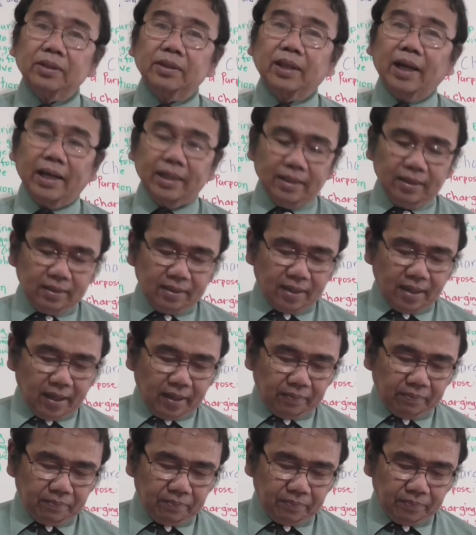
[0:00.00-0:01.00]
Dial
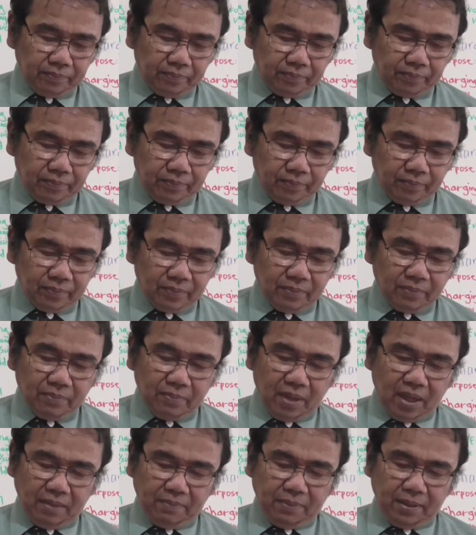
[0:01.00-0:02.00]
type
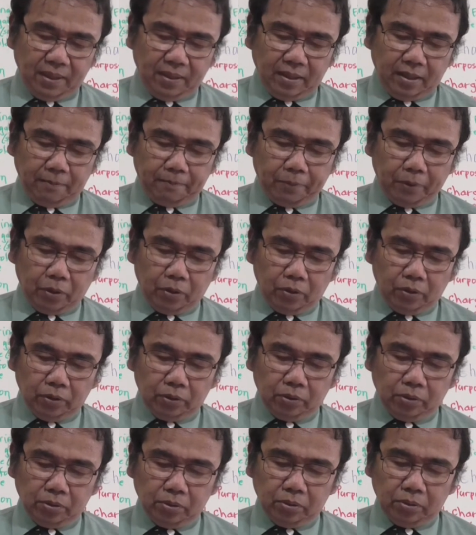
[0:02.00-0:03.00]
may be
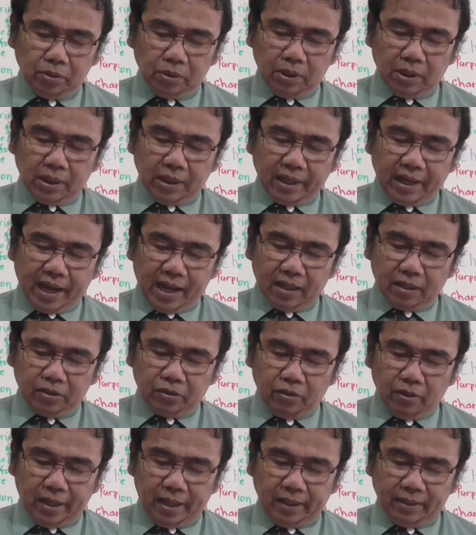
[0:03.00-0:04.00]
difficult to
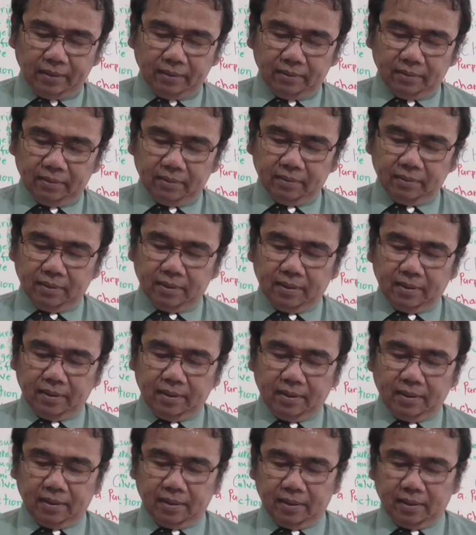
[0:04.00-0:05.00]
calculate
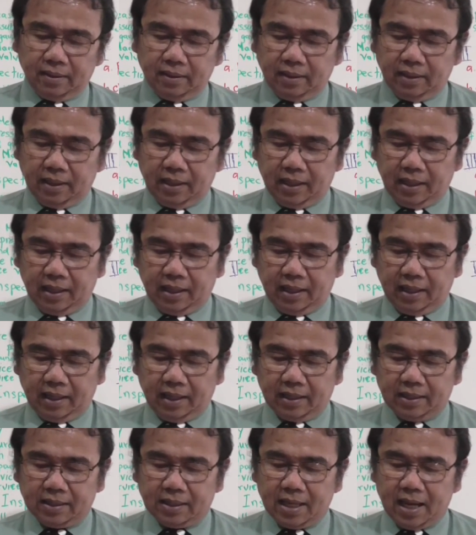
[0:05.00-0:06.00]

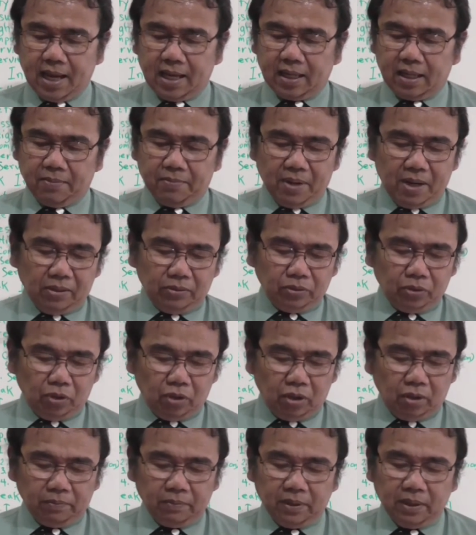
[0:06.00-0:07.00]
exact amount
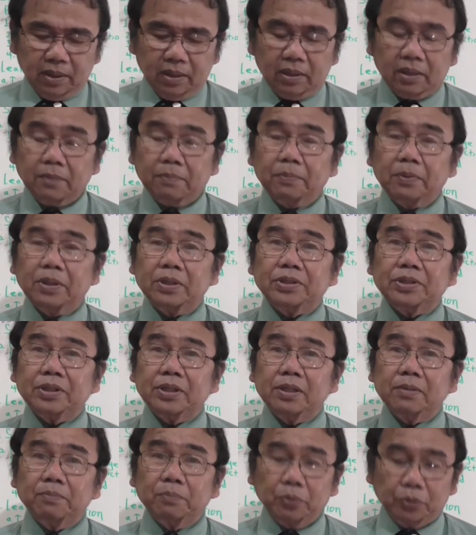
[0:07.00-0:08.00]
of
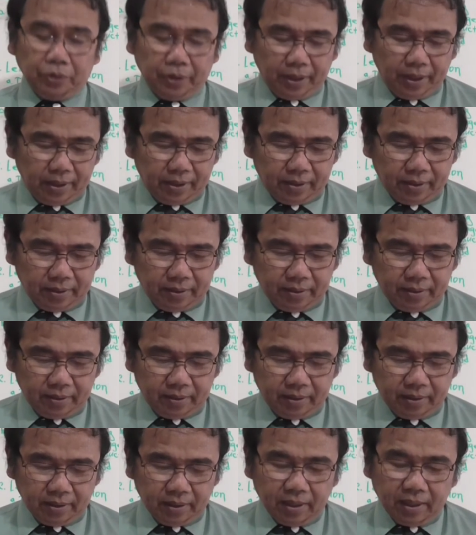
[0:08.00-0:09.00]
refrigerant put in.
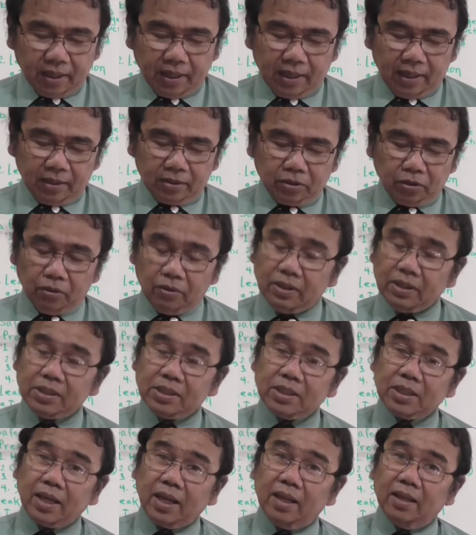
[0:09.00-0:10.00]
Electronic
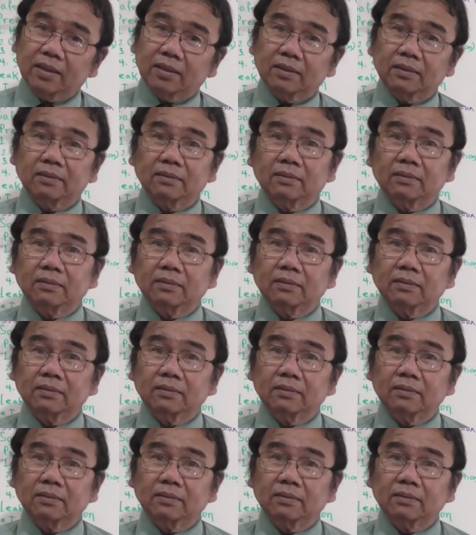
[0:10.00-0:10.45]
scale.